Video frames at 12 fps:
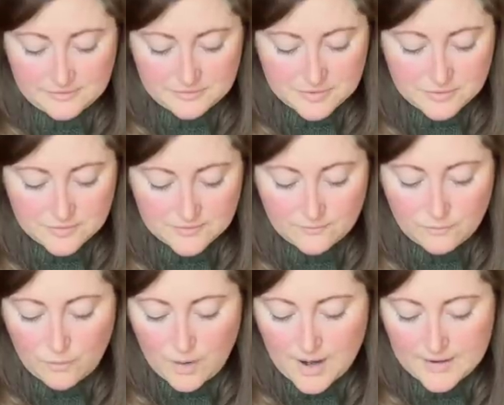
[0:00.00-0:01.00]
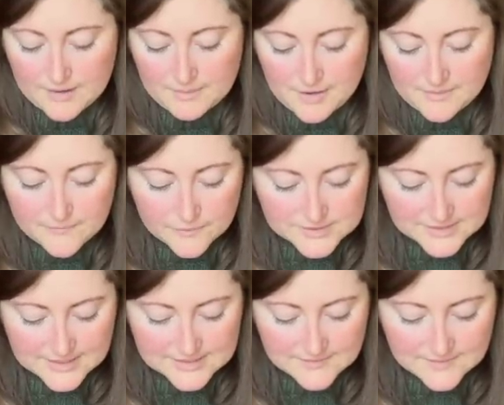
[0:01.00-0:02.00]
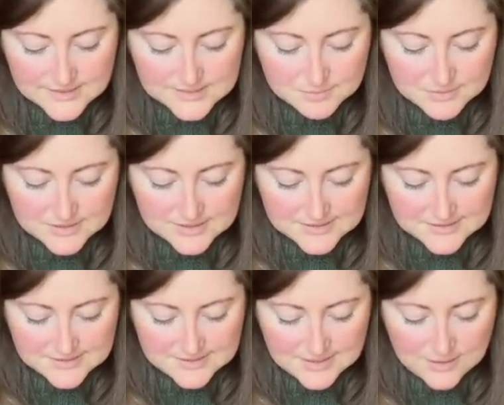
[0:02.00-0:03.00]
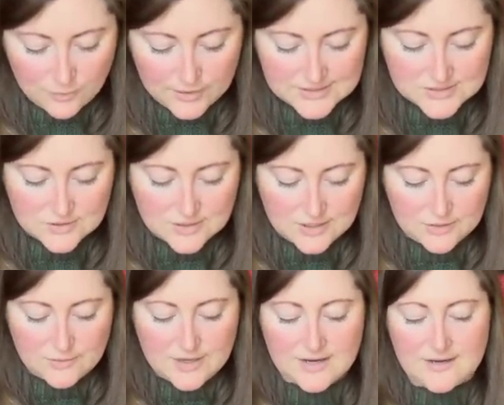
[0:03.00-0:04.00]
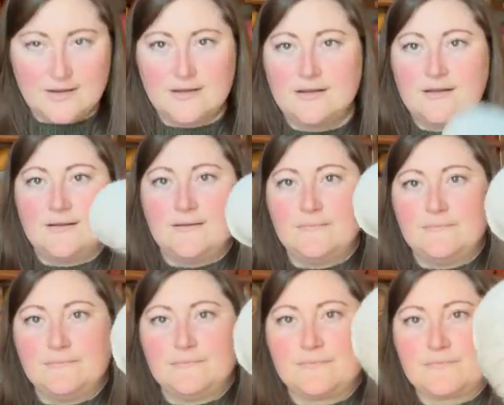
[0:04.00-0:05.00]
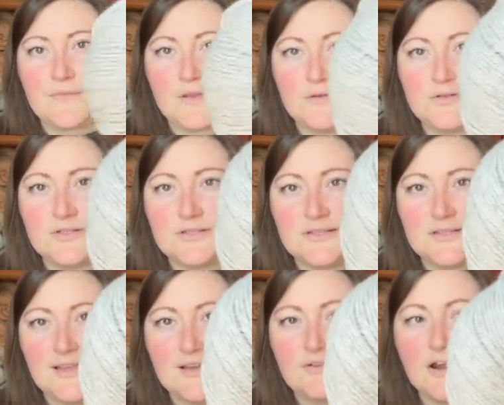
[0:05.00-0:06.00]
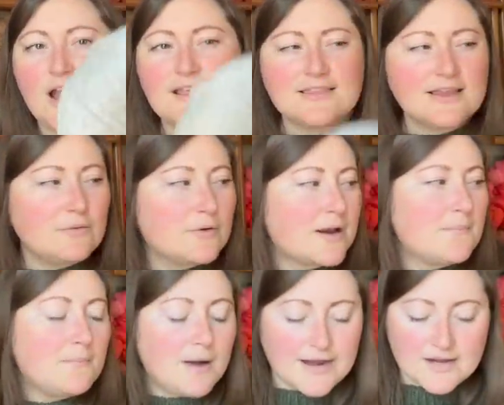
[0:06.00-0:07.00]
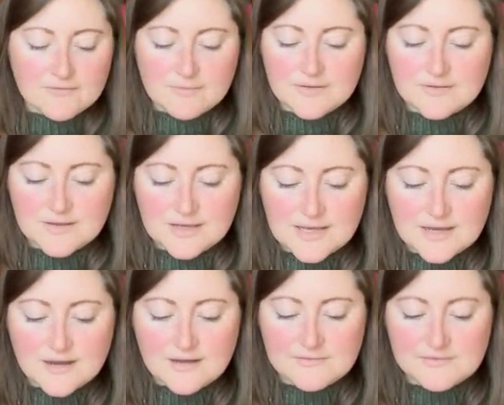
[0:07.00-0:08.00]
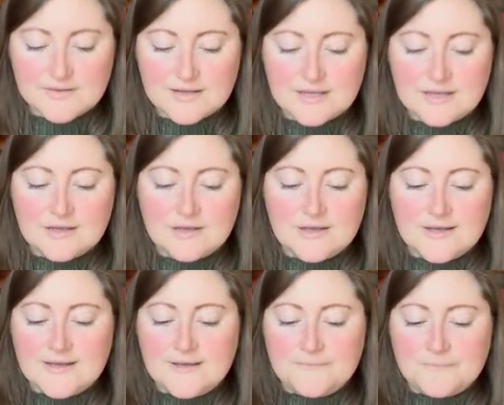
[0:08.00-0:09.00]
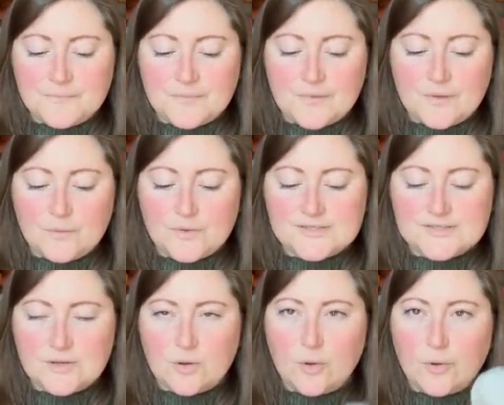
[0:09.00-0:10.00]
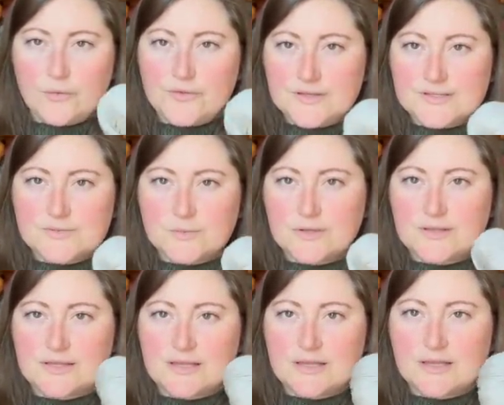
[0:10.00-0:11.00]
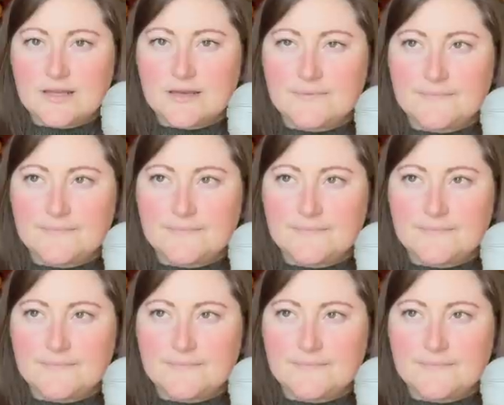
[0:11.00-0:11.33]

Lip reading: note of why I bought 4 skeins of this, but this is the oyster colorway, which is this light gray. I think what I might have been thinking of was to hold this with the